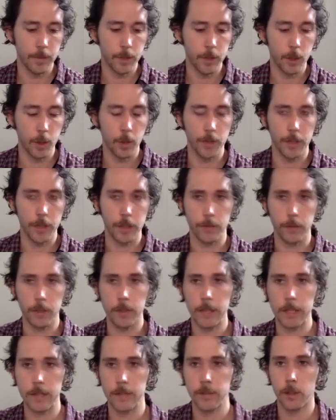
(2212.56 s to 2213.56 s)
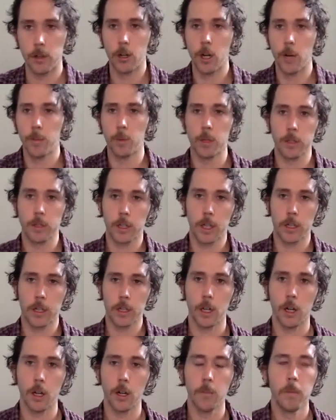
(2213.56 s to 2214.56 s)
go on like Freelancer or
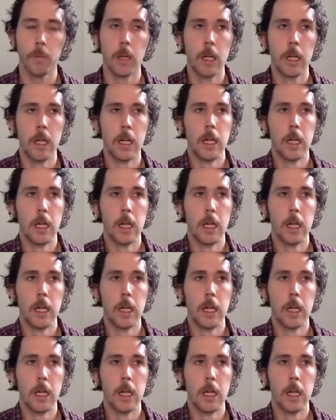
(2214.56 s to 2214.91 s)
Upwork.com,